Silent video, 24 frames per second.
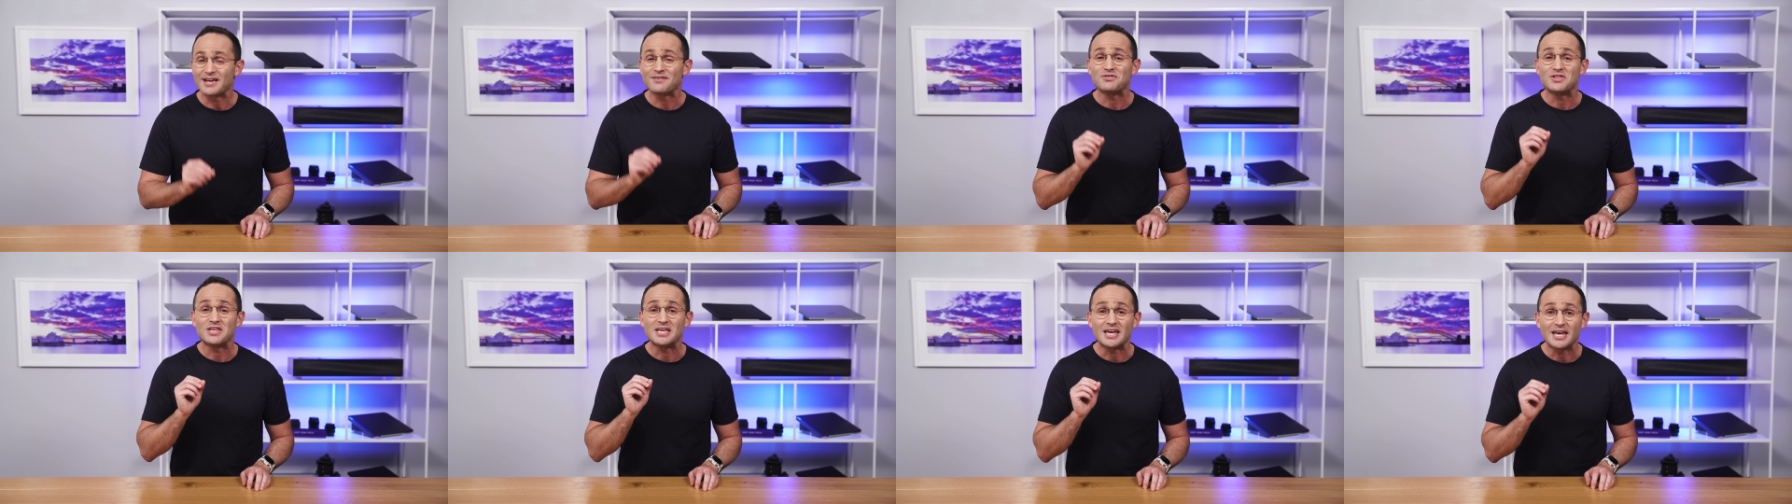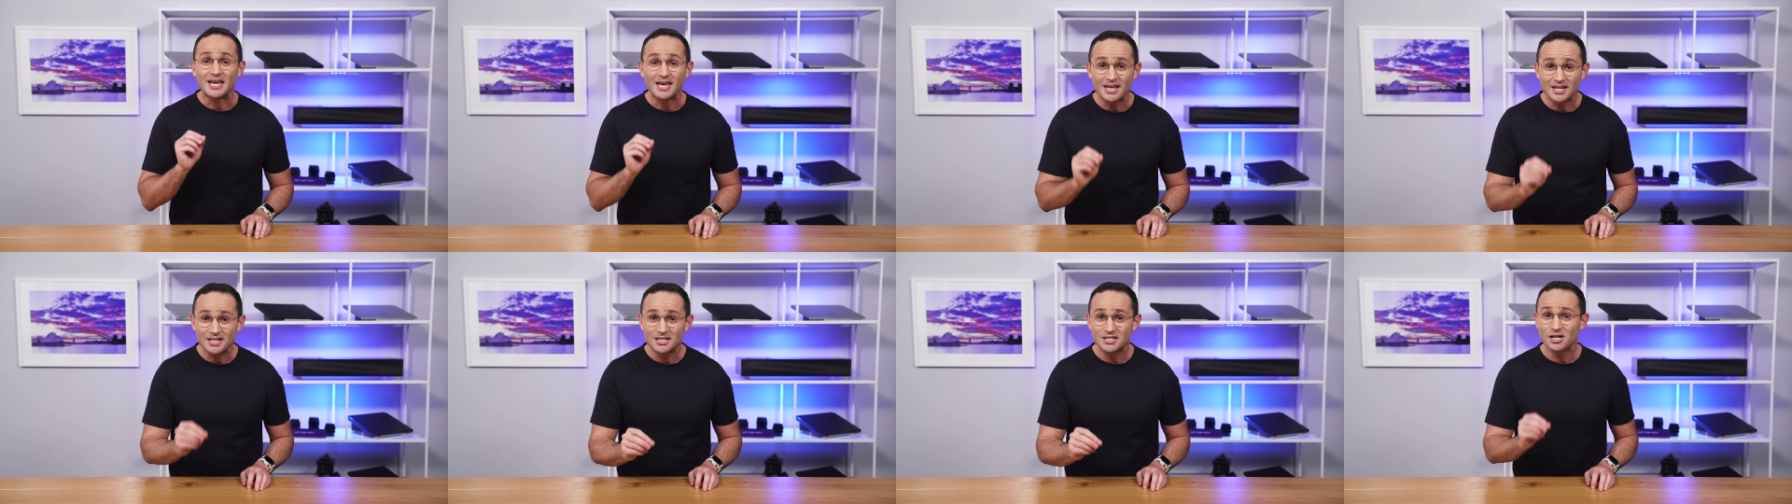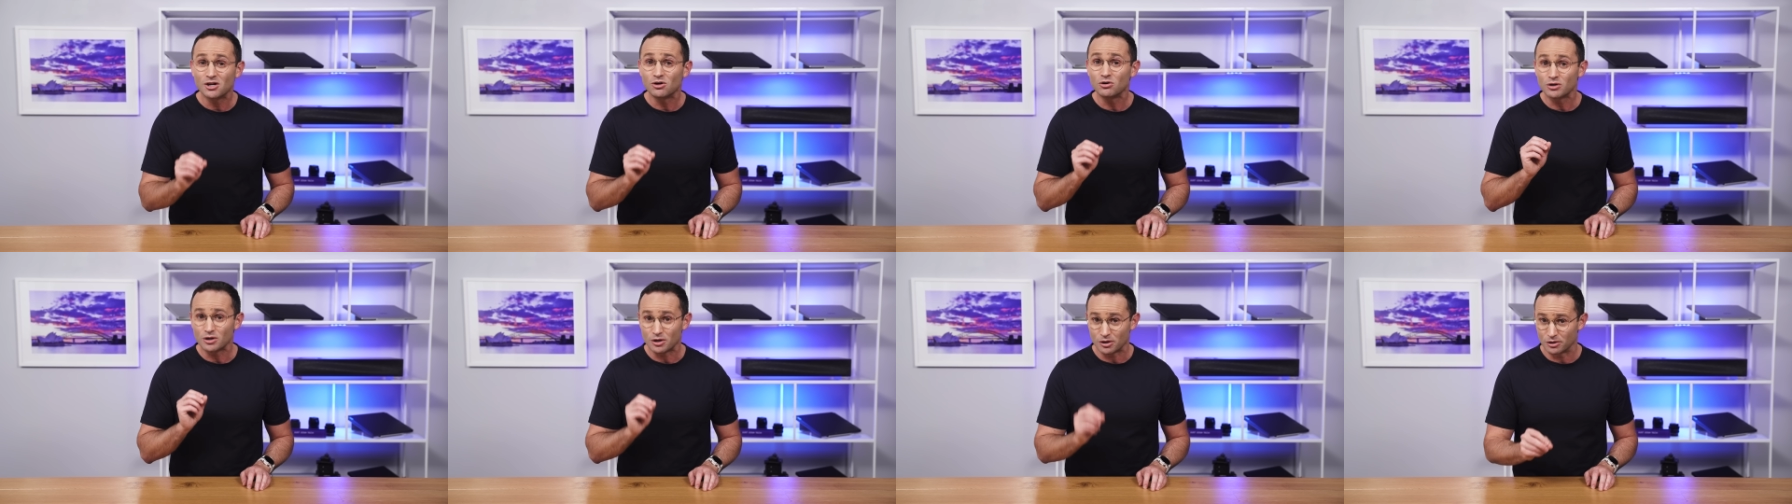if the
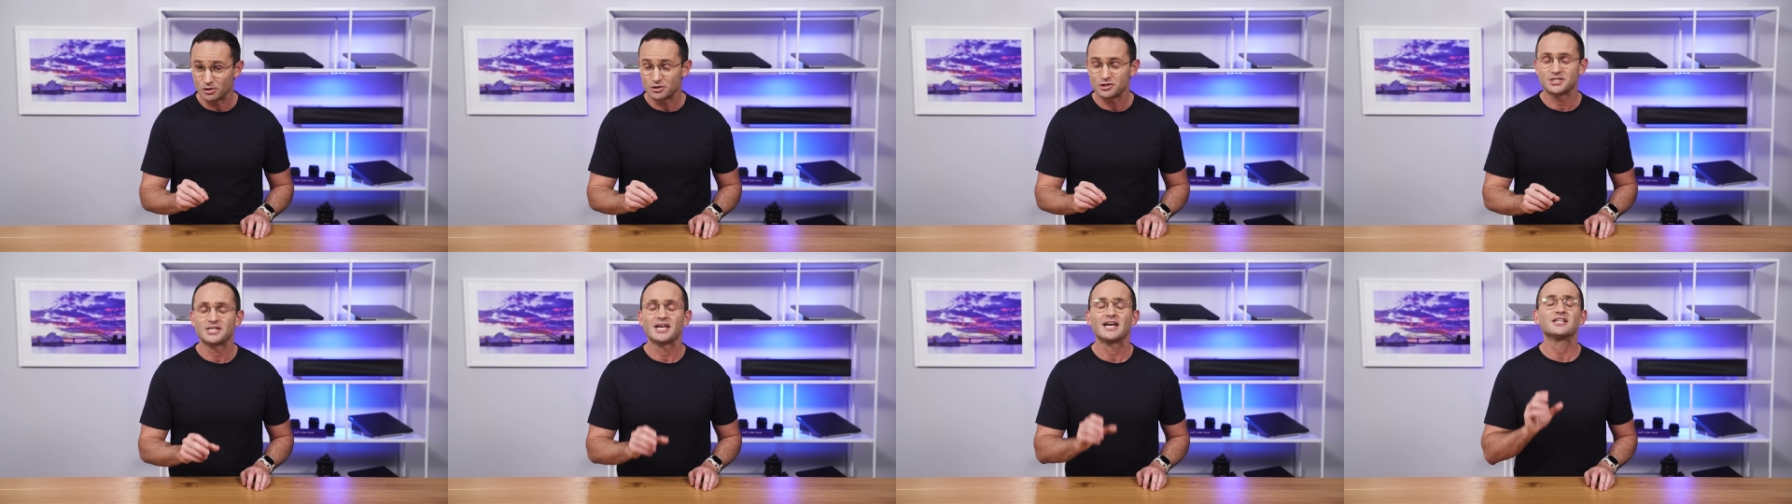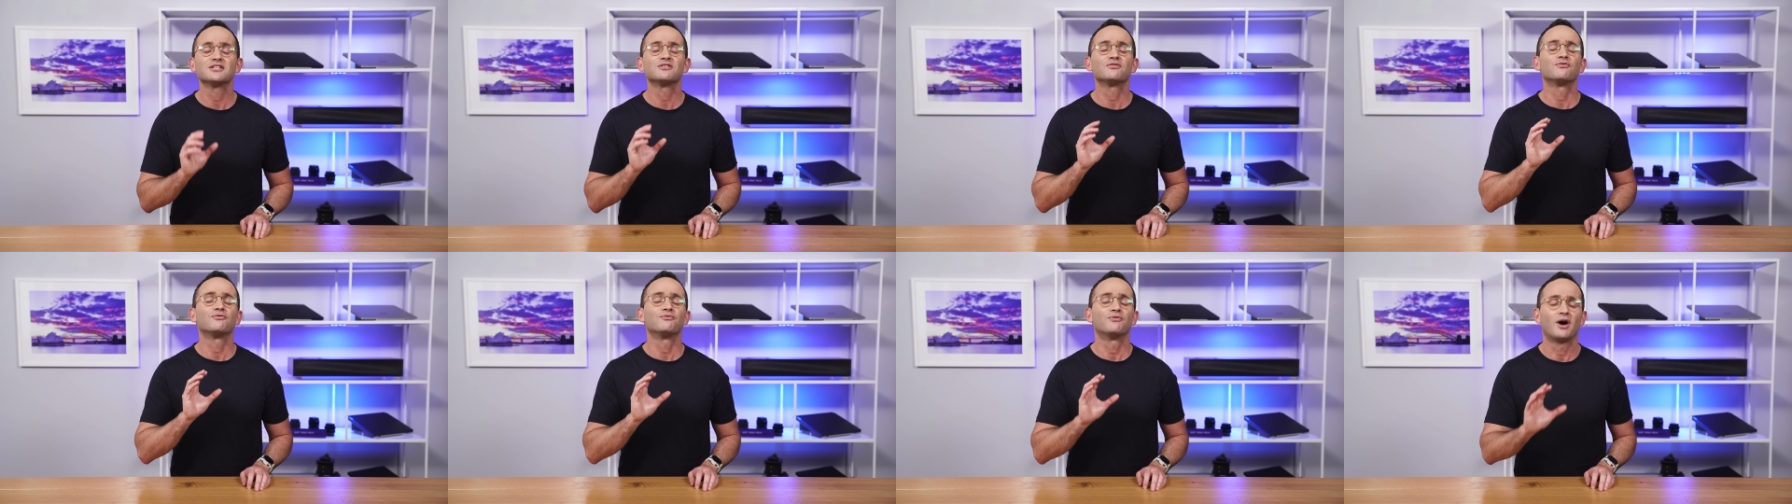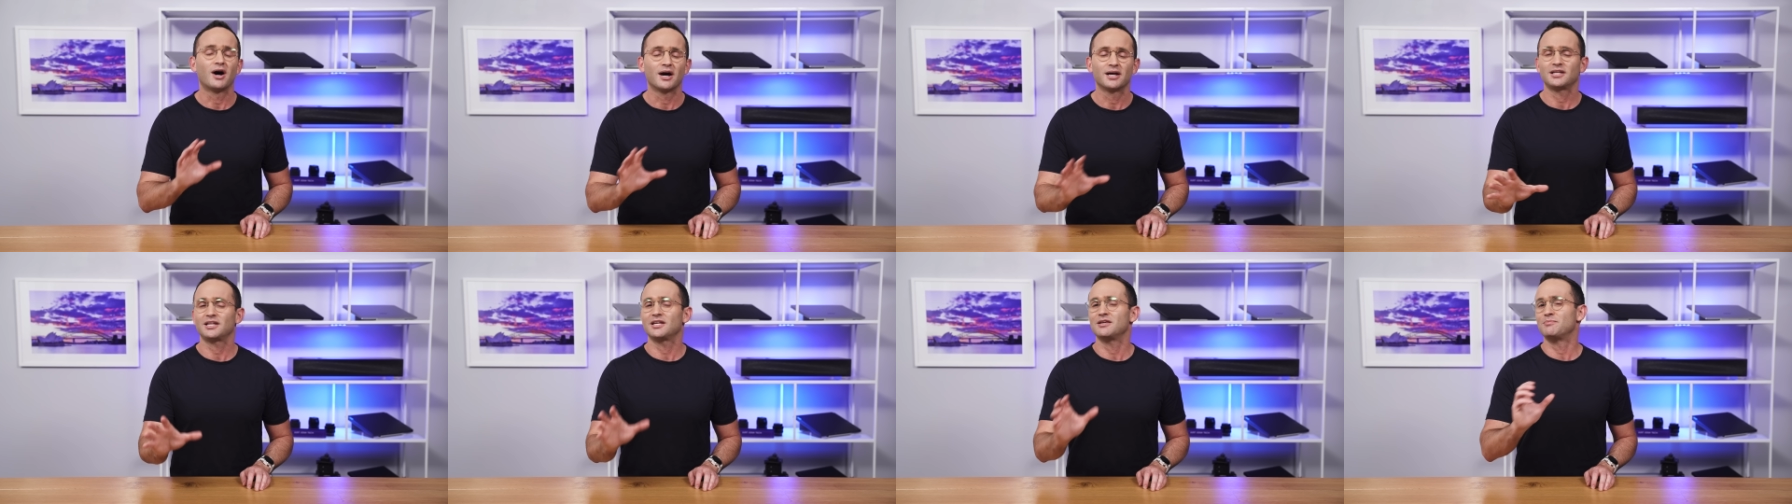Intel curse has
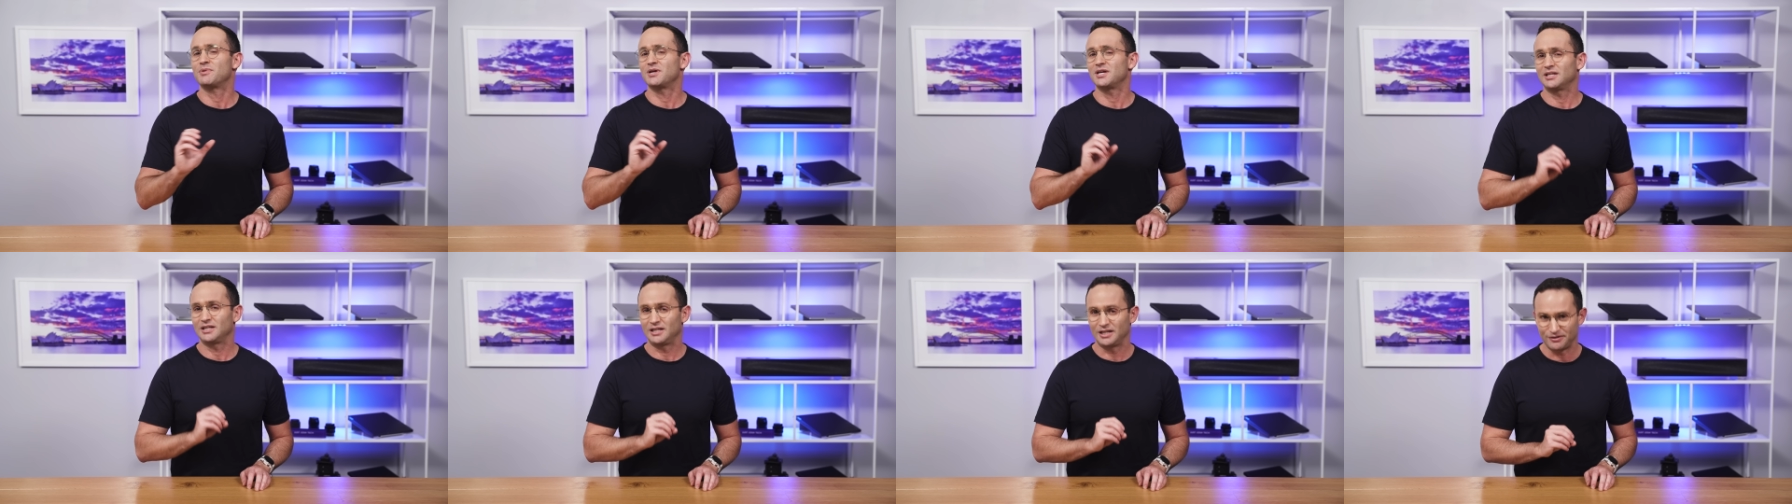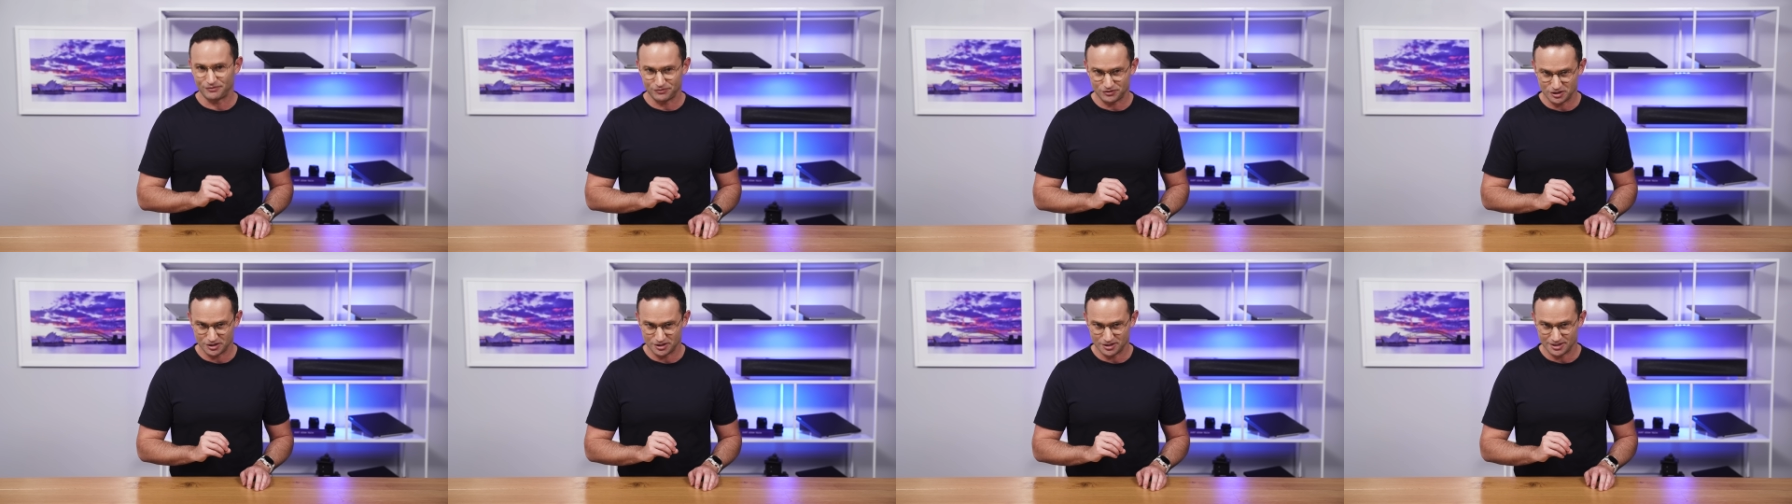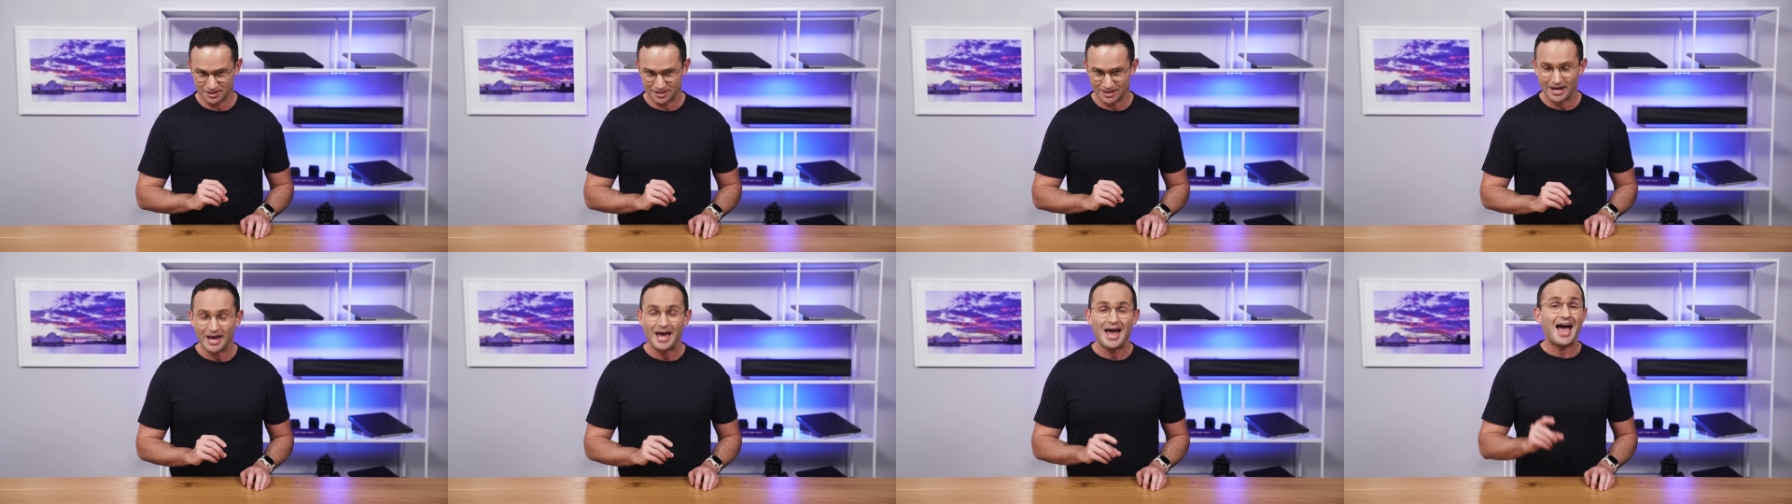finally been
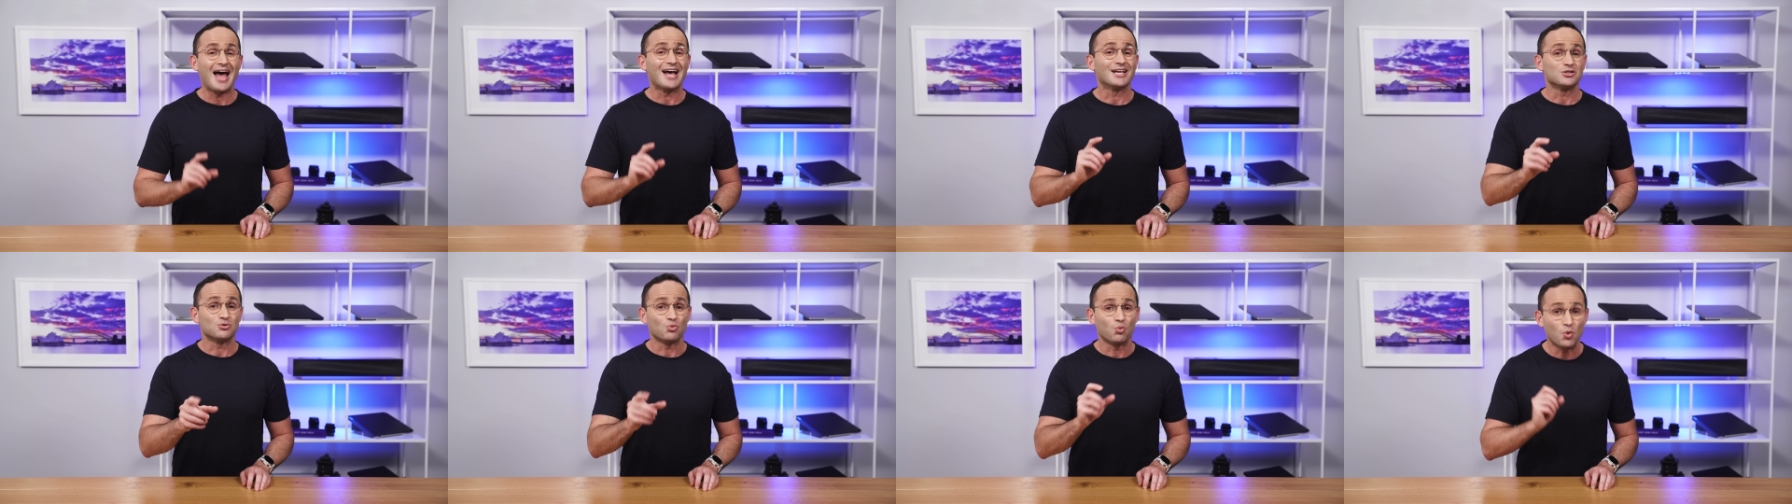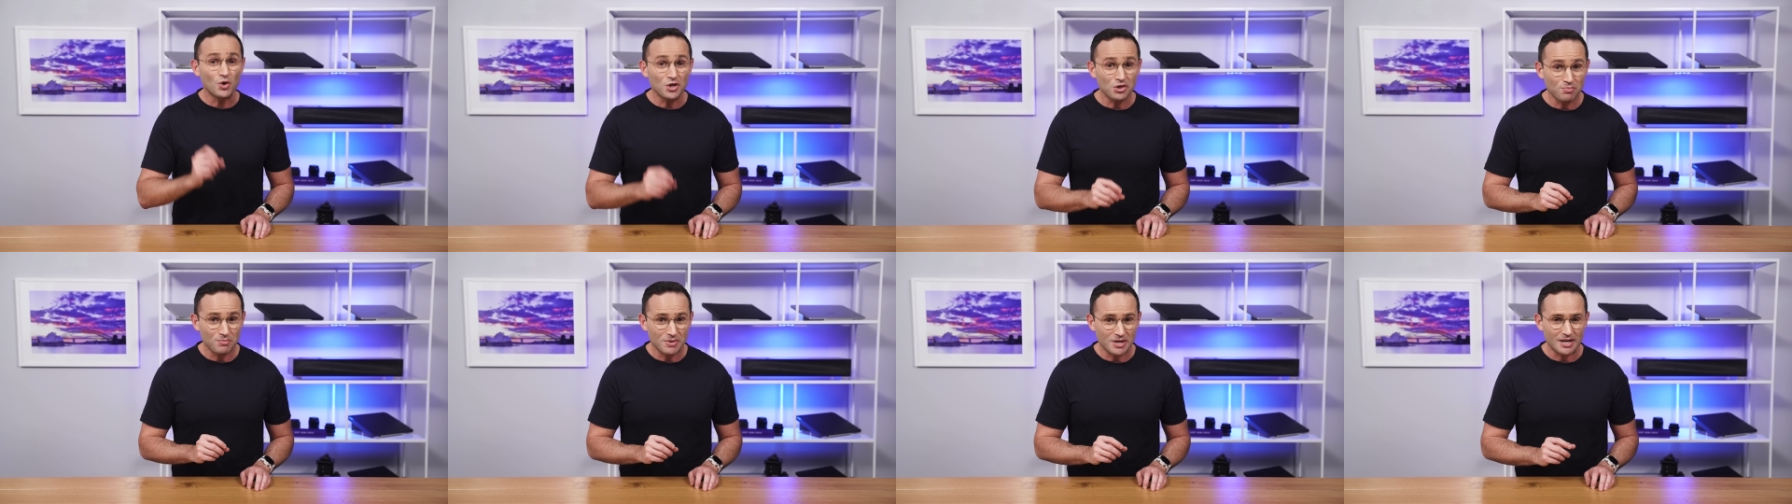lifted, as with